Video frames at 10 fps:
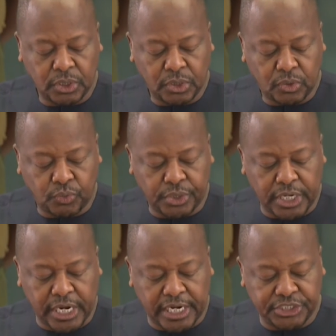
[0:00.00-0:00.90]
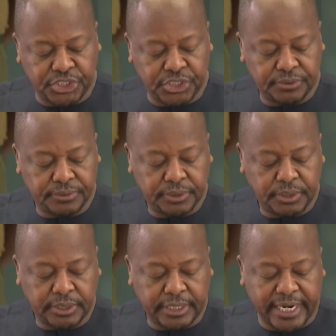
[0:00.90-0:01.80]
We urge
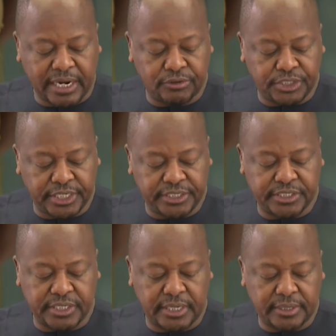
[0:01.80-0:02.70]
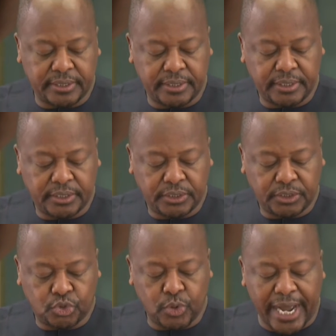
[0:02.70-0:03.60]
the counties
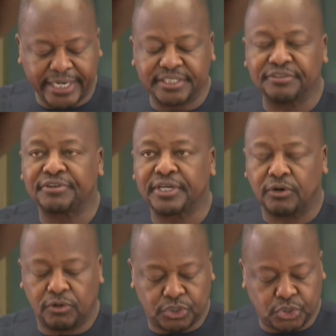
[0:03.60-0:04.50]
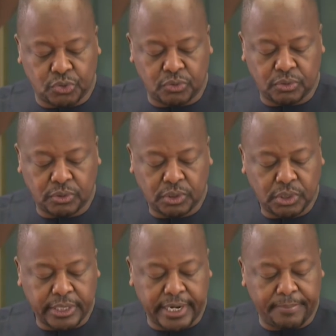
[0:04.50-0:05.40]
to actively also
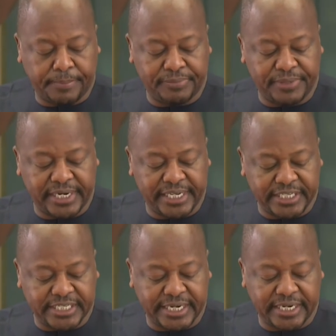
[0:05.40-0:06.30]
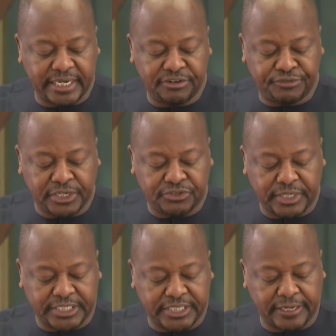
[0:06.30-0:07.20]
ramp up the necessary
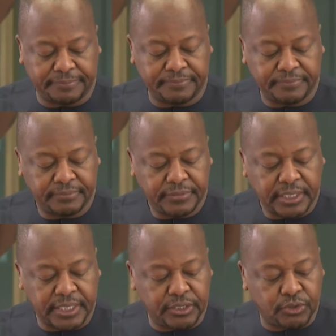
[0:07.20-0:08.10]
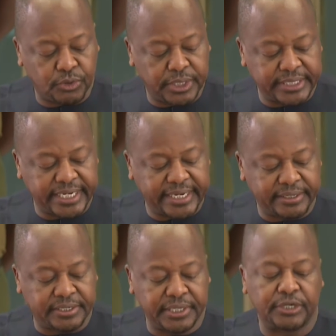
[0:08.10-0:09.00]
infrastructure, including the
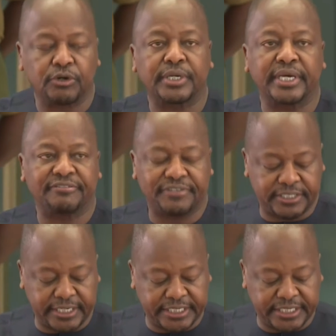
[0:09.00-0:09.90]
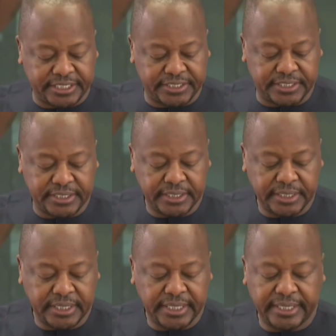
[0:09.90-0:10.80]
critical care facilities,
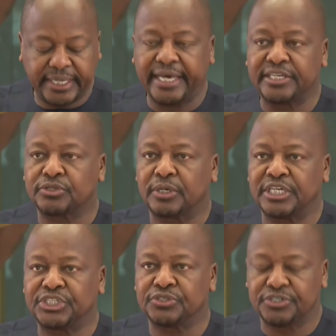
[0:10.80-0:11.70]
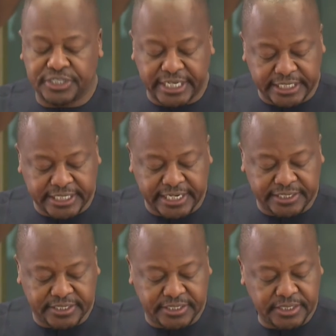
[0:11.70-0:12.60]
the isolation
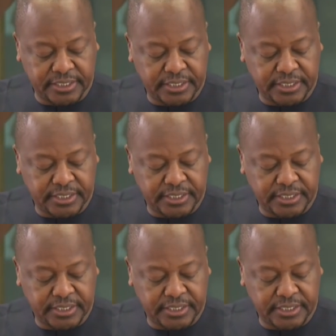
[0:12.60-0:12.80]
centers,